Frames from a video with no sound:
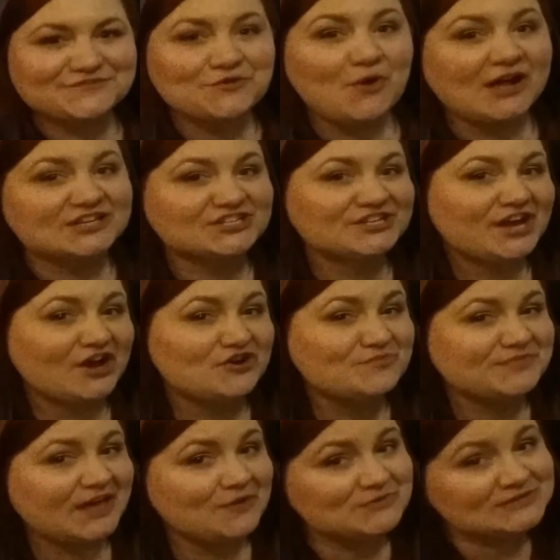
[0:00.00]
for watching. I hope
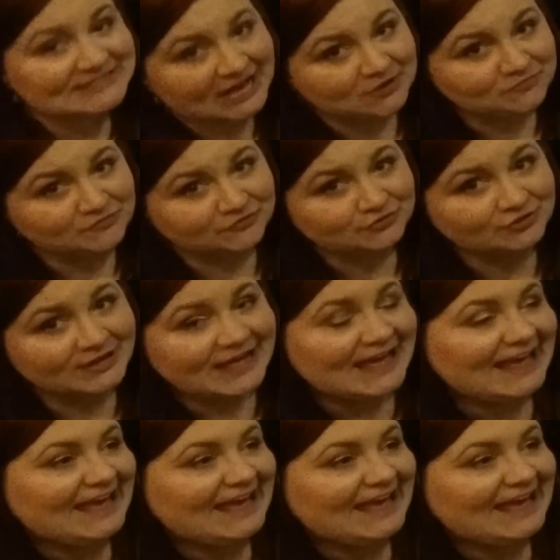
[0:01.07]
that was helpful.